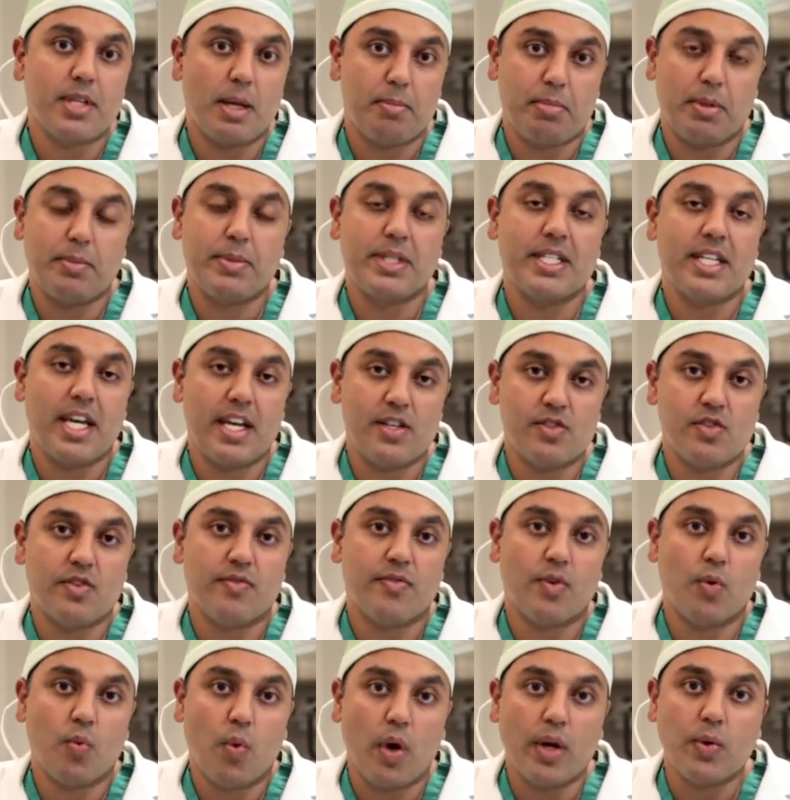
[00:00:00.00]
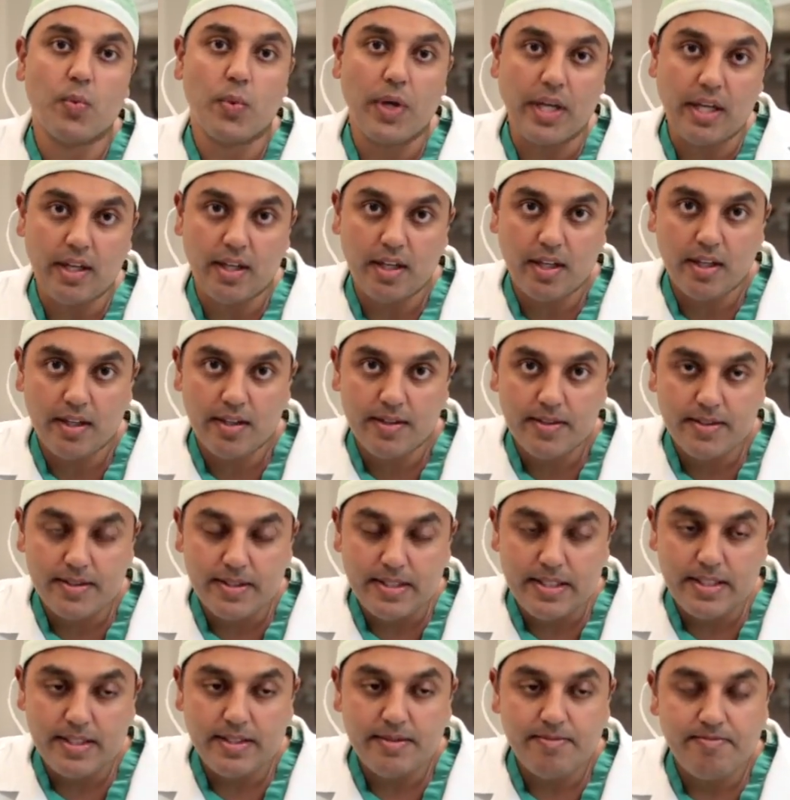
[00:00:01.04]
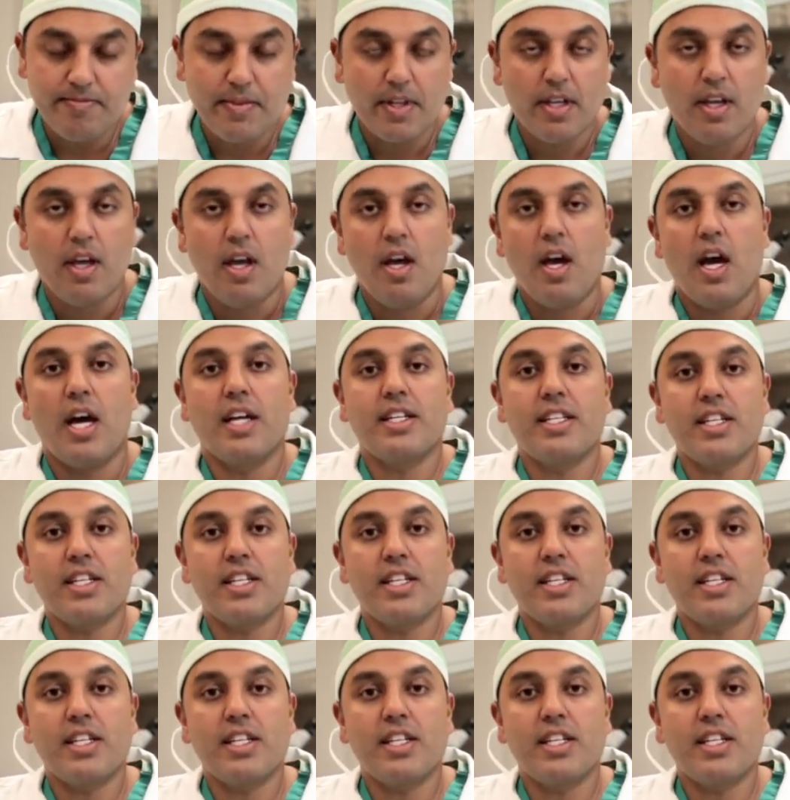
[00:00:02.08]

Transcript: supplementation for 1 week.